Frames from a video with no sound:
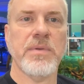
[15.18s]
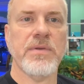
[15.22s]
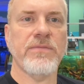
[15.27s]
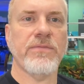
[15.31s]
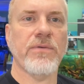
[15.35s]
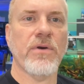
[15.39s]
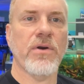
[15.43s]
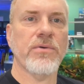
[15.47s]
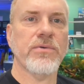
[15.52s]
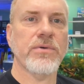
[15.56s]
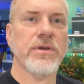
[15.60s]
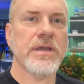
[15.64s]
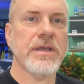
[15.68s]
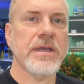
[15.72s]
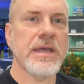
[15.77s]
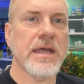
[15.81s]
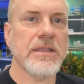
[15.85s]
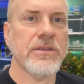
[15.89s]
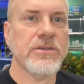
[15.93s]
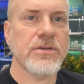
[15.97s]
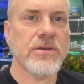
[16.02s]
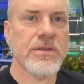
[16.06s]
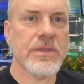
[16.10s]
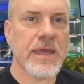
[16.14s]
before we
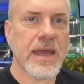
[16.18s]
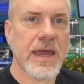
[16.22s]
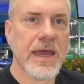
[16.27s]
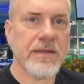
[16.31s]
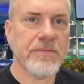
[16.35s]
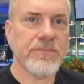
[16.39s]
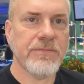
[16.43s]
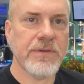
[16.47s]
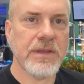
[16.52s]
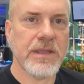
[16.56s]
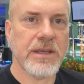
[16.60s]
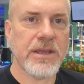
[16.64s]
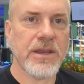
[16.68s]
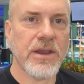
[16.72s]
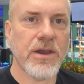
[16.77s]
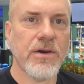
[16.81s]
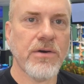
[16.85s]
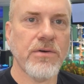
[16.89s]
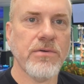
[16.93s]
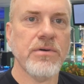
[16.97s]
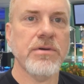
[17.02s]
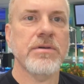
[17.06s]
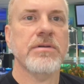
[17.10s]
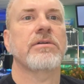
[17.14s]
get to that
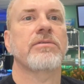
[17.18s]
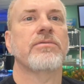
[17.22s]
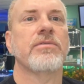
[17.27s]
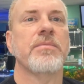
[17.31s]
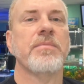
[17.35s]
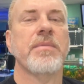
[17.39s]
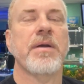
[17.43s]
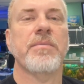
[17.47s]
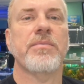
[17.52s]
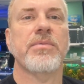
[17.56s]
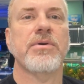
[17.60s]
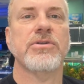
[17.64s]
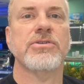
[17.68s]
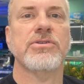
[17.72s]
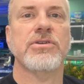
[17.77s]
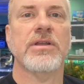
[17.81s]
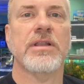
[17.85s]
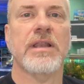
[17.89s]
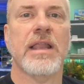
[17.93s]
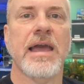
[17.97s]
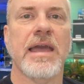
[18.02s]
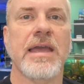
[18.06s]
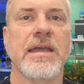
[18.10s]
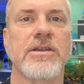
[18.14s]
video, remember to
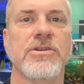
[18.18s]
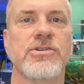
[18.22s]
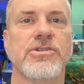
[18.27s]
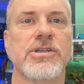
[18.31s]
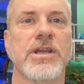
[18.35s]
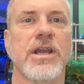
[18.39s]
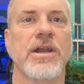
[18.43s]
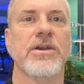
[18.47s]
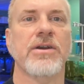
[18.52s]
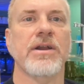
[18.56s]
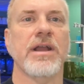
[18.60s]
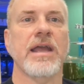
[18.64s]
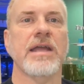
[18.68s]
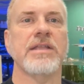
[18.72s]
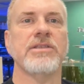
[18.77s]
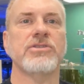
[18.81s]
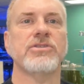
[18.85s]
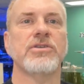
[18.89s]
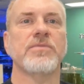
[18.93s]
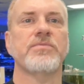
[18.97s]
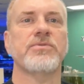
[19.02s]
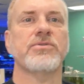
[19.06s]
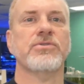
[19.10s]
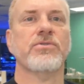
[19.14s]
like, share, and
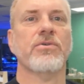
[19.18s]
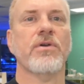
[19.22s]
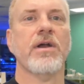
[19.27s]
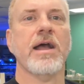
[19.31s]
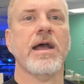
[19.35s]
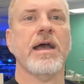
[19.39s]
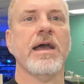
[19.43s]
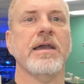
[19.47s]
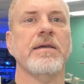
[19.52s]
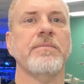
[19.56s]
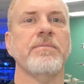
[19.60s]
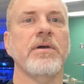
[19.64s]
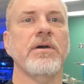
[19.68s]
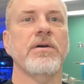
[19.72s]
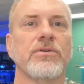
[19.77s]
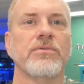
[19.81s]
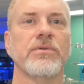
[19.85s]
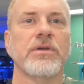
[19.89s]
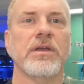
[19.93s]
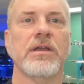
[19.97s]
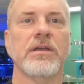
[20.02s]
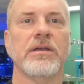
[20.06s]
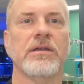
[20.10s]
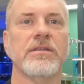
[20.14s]
subscribe so we
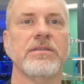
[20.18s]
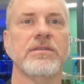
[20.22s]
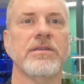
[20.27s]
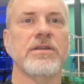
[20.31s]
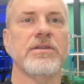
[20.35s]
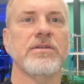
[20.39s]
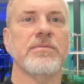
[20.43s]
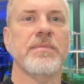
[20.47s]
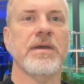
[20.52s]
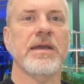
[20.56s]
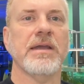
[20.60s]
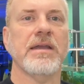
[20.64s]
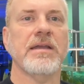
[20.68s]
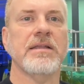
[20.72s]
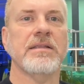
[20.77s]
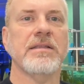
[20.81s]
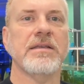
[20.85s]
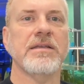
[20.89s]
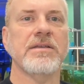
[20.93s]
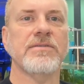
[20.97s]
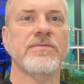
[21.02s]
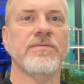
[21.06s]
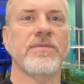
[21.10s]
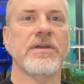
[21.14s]
can continue making
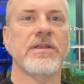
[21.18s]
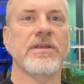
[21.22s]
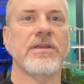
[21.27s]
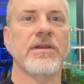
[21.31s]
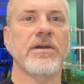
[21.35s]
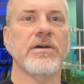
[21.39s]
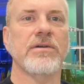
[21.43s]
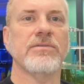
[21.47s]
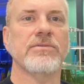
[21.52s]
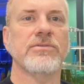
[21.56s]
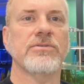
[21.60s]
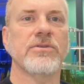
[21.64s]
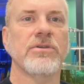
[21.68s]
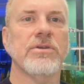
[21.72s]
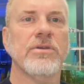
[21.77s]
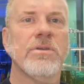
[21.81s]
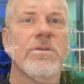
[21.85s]
these videos.